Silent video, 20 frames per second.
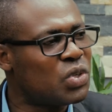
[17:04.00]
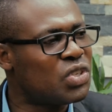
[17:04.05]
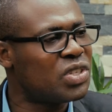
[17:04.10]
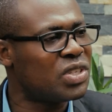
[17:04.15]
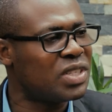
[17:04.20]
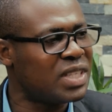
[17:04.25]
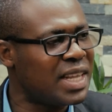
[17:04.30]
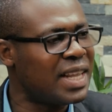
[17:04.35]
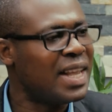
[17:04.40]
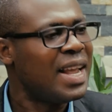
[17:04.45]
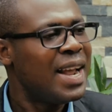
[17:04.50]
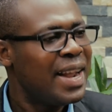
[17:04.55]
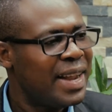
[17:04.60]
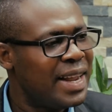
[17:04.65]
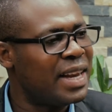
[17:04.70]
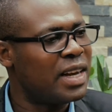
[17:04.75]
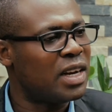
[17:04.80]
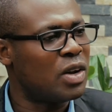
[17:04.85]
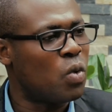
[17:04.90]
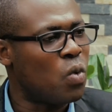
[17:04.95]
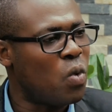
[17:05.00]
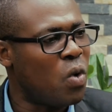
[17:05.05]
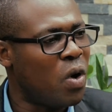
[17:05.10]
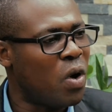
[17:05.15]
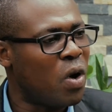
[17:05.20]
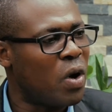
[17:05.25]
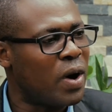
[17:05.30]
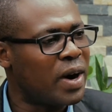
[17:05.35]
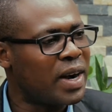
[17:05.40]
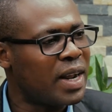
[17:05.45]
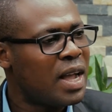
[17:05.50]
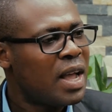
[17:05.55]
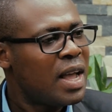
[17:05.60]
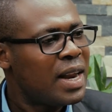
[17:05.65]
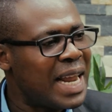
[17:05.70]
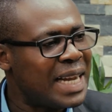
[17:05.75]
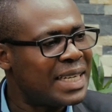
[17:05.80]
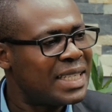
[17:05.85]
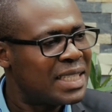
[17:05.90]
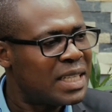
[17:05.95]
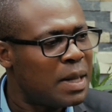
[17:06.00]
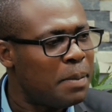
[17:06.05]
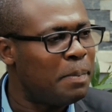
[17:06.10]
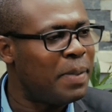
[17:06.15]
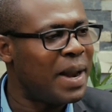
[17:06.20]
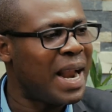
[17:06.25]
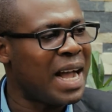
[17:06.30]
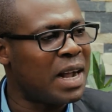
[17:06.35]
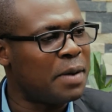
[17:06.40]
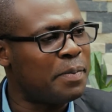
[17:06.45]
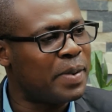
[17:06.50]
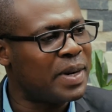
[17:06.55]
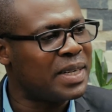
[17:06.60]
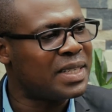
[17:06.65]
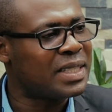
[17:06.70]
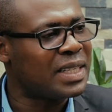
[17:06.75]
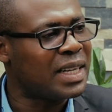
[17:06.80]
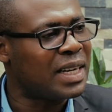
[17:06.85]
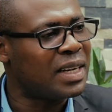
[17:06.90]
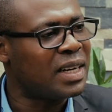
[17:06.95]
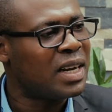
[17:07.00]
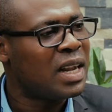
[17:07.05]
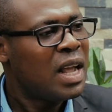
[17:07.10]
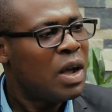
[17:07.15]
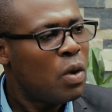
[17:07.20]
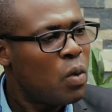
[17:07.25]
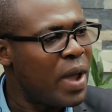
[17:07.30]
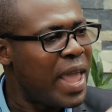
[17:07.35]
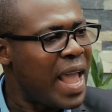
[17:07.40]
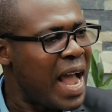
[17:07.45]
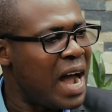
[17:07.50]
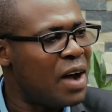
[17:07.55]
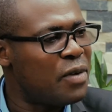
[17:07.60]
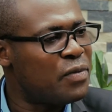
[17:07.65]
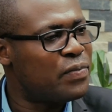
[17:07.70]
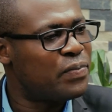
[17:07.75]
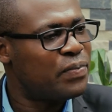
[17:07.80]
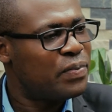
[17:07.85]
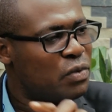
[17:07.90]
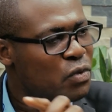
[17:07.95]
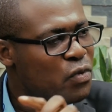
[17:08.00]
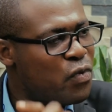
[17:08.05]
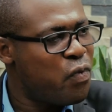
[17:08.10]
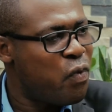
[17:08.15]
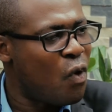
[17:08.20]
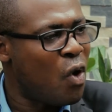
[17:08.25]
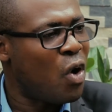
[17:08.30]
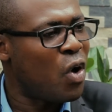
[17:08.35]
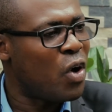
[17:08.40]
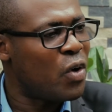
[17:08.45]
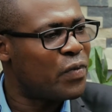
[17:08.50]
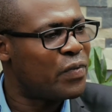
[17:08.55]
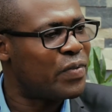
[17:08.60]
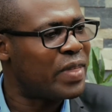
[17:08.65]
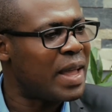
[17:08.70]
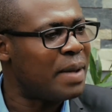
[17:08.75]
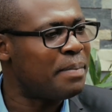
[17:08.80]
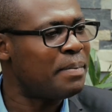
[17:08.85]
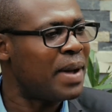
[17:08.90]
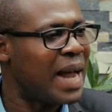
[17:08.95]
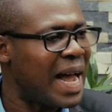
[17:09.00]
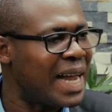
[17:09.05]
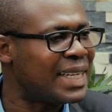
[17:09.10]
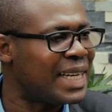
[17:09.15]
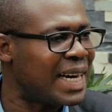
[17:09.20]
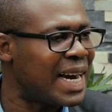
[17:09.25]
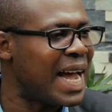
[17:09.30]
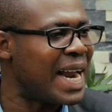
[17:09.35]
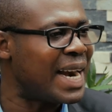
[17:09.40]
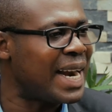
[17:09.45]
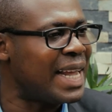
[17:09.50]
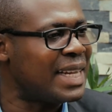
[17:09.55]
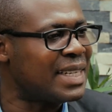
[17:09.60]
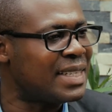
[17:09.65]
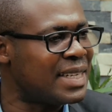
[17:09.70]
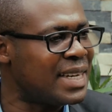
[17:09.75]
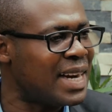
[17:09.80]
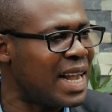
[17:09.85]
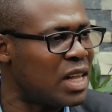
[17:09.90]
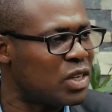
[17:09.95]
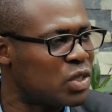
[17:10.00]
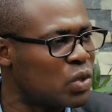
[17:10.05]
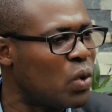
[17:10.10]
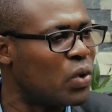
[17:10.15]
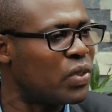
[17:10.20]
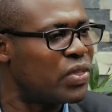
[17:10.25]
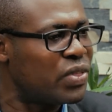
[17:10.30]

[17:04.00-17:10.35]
see in the world that is a black person, we have 4 of them that are Nigerians or